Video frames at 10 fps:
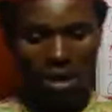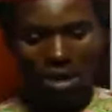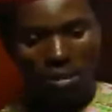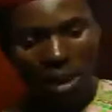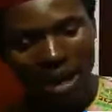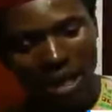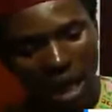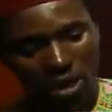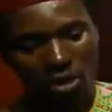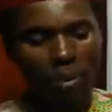They make
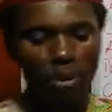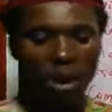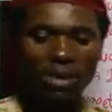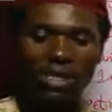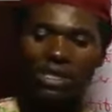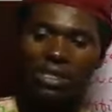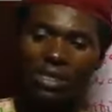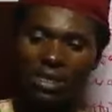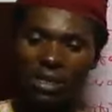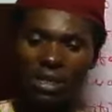electoral promises.
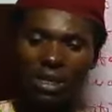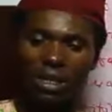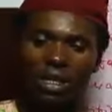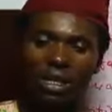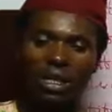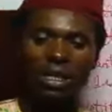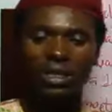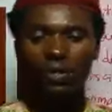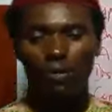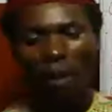
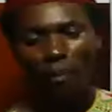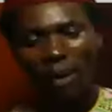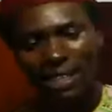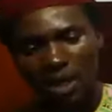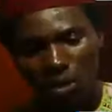They form party